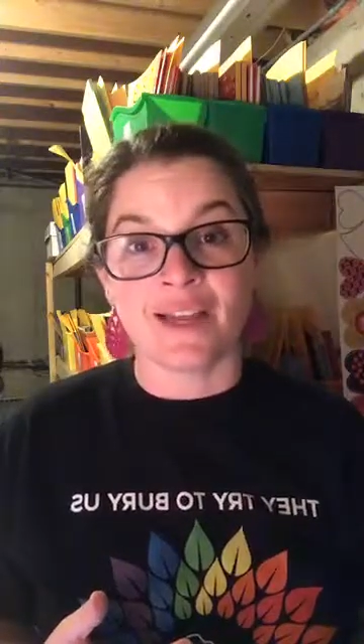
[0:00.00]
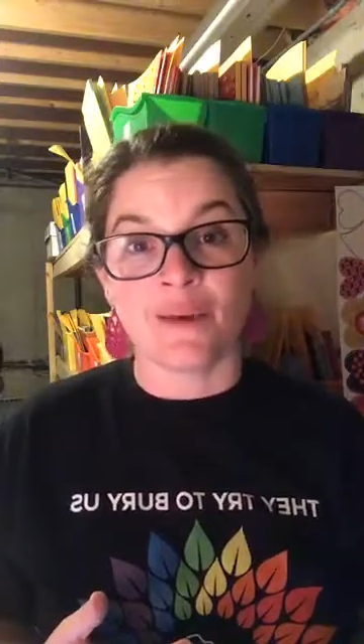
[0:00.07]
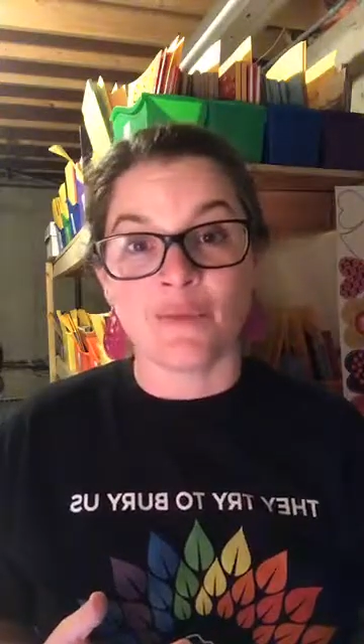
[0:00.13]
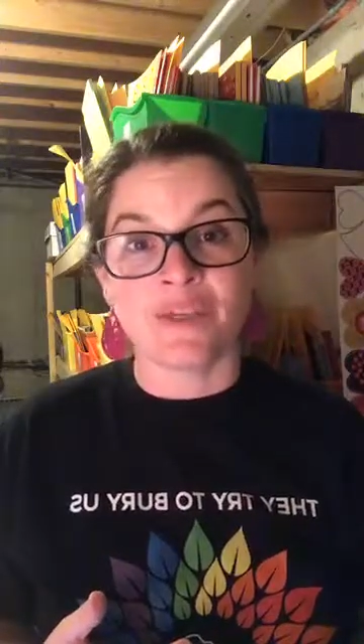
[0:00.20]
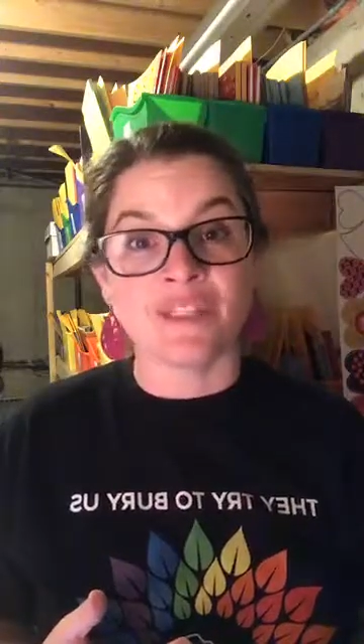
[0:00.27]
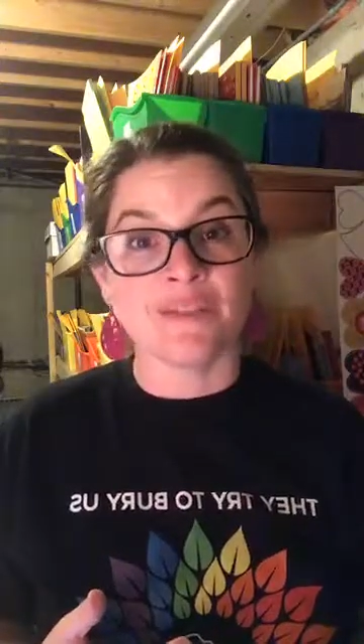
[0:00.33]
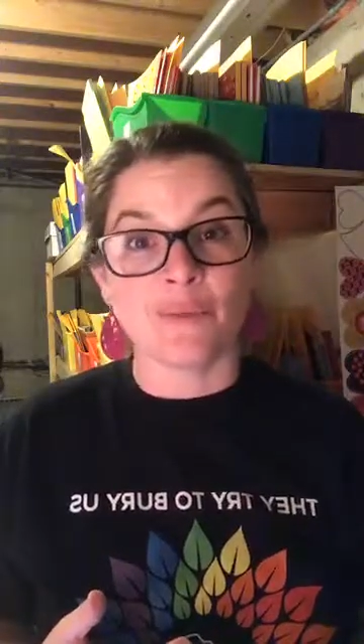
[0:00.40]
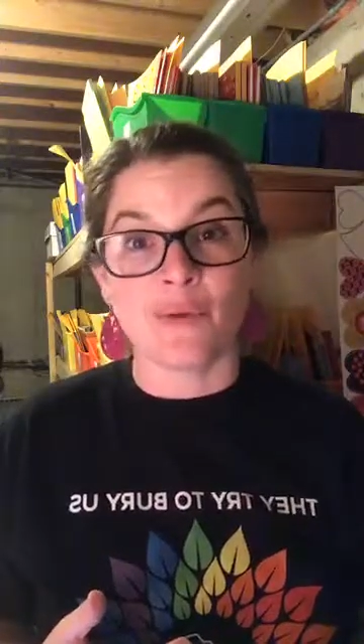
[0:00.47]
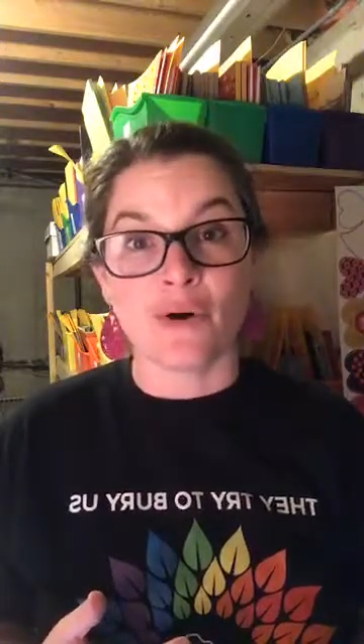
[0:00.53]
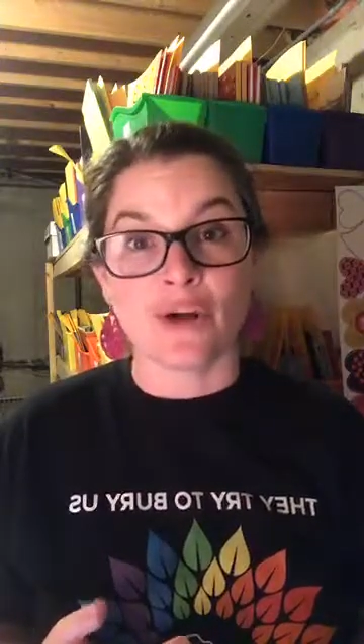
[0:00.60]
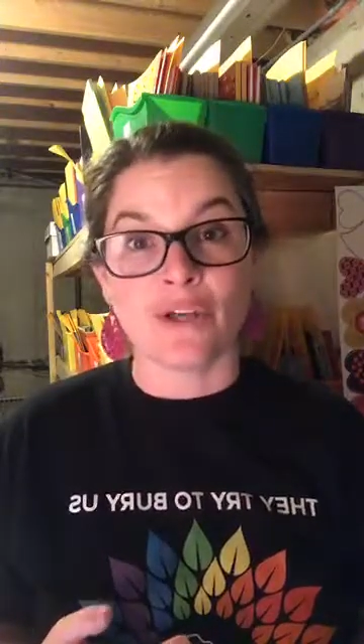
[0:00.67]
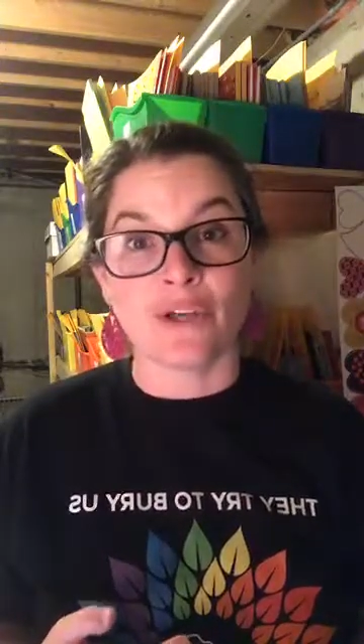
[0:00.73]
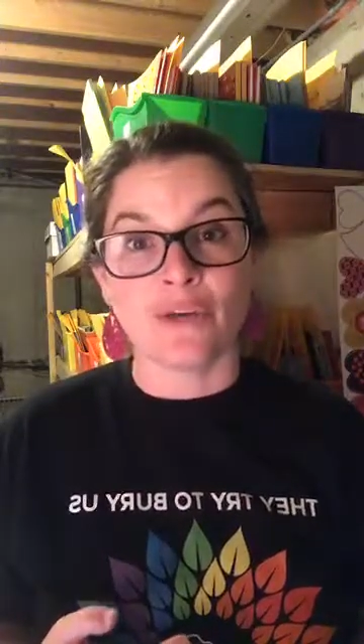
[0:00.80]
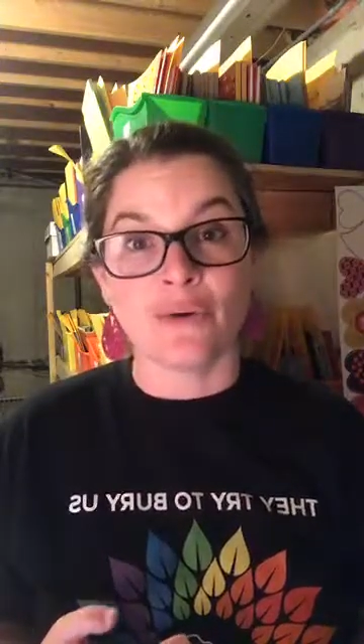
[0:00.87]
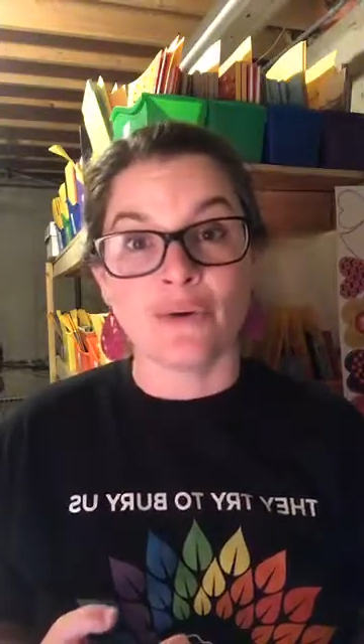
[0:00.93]
and we support
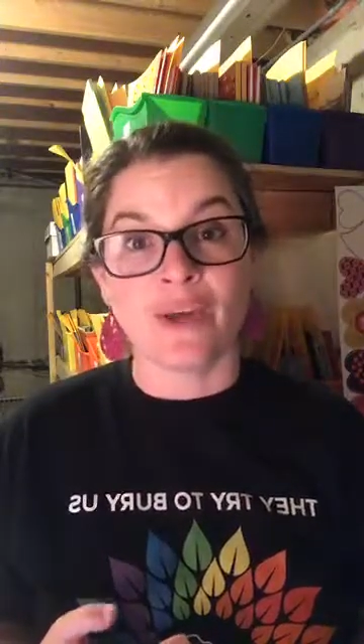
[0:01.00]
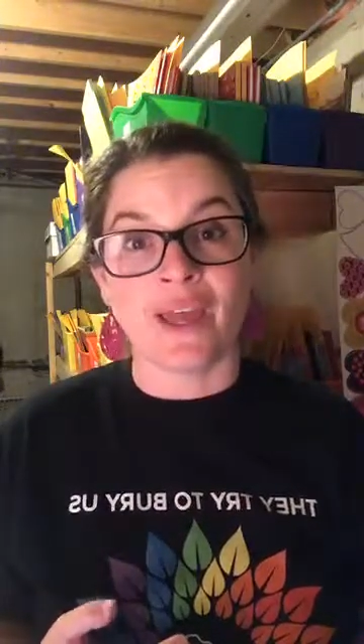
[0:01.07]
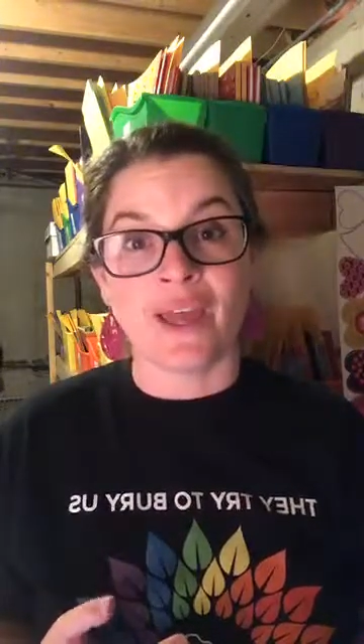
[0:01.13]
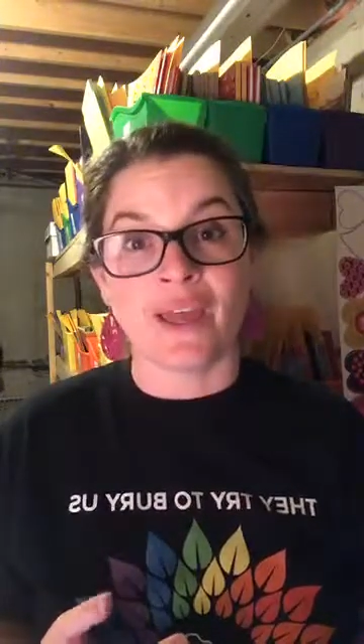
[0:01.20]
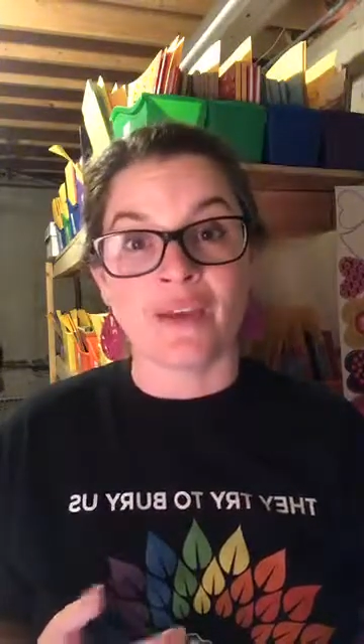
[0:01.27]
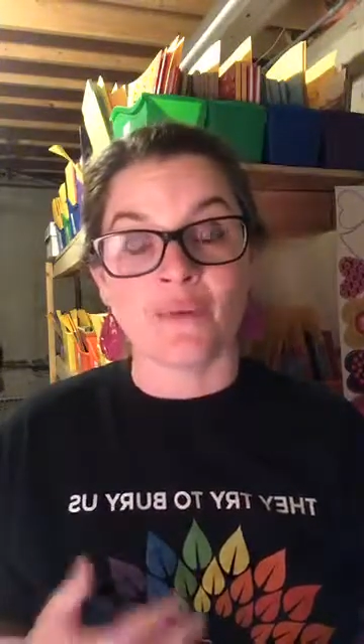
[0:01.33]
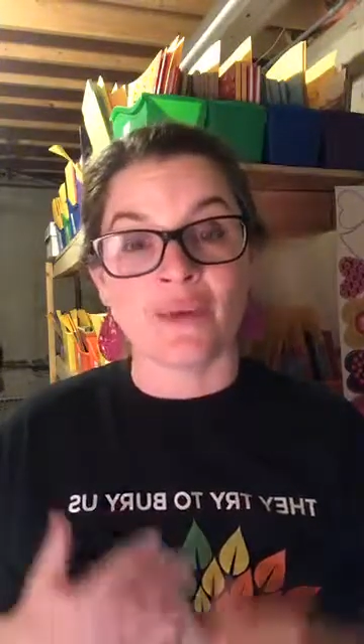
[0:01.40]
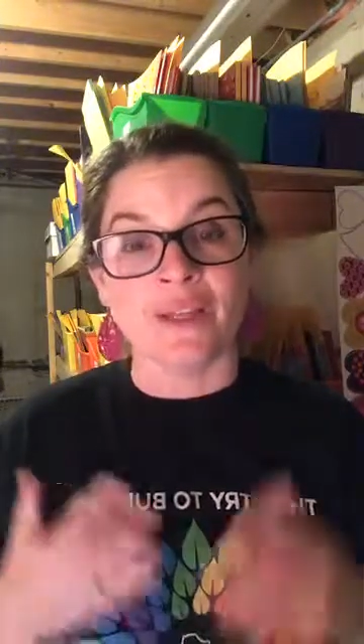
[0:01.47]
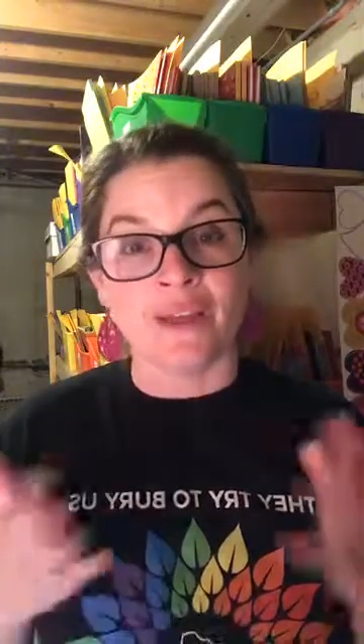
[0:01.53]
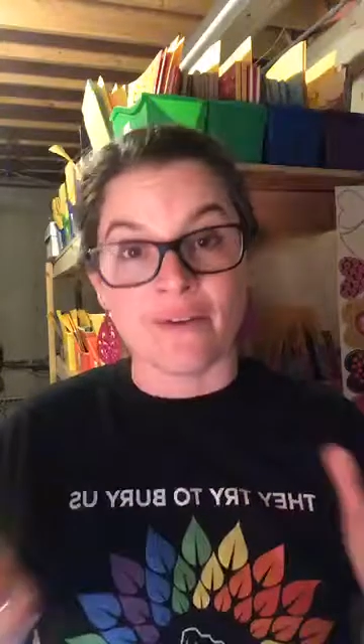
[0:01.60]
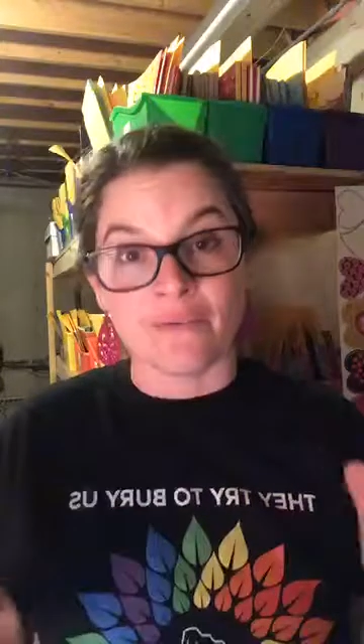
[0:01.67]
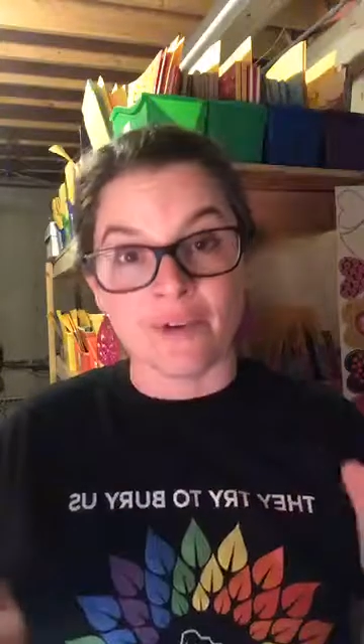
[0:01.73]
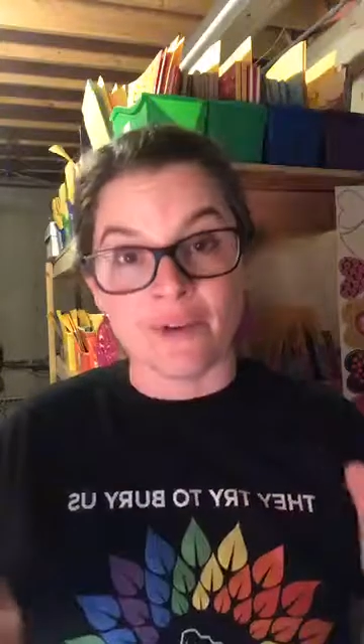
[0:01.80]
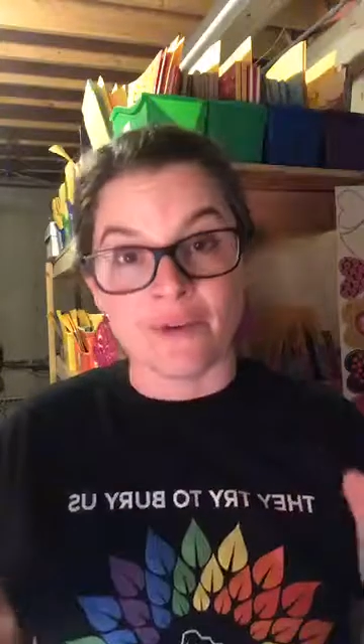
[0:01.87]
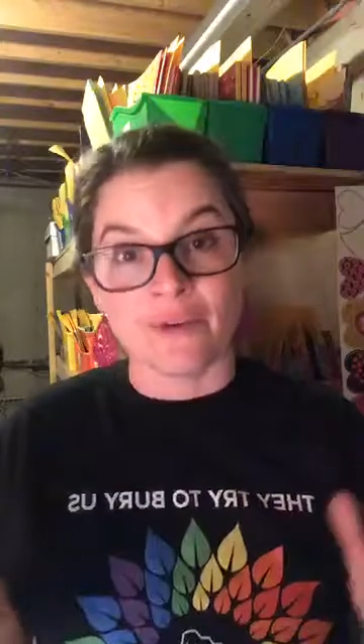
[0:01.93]
you and we
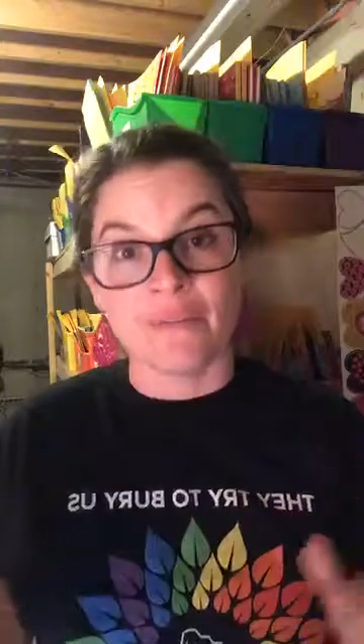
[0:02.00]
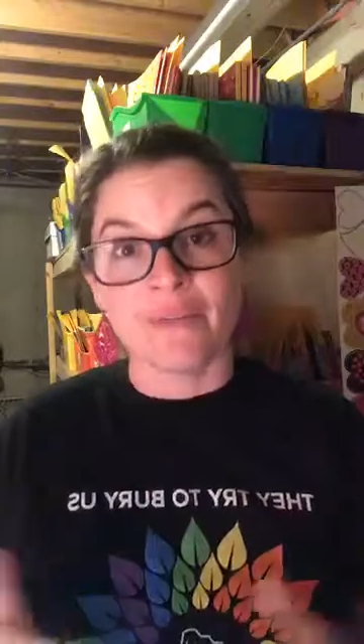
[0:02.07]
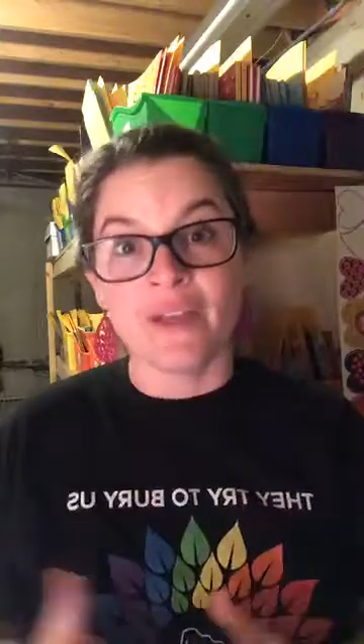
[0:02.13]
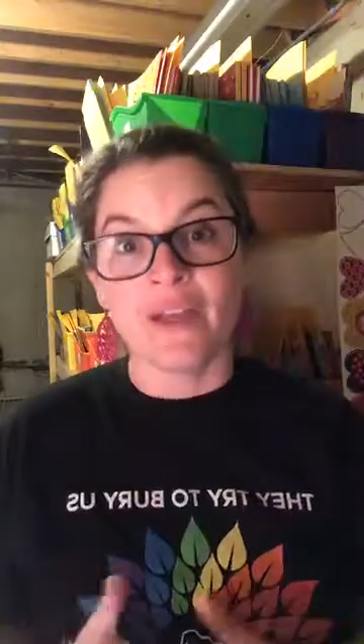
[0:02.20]
love you.